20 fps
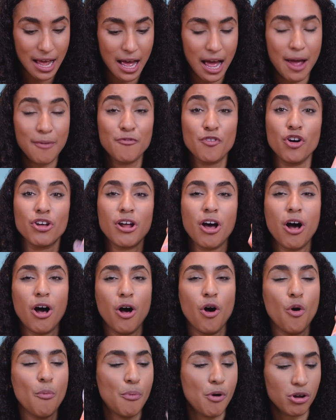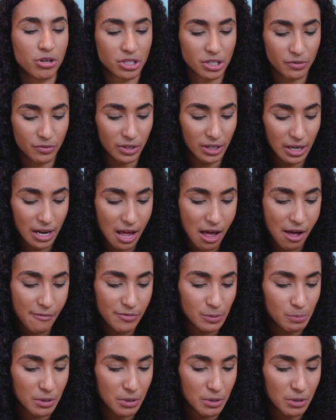I've got a whole box of gloves,